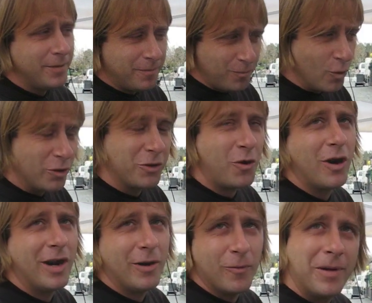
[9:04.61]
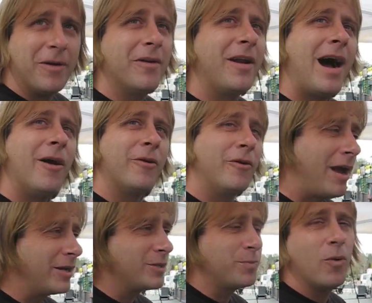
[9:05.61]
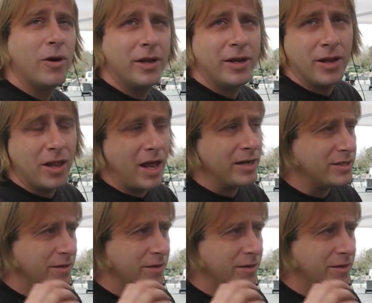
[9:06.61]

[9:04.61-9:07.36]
need rendered, but still it is too much time.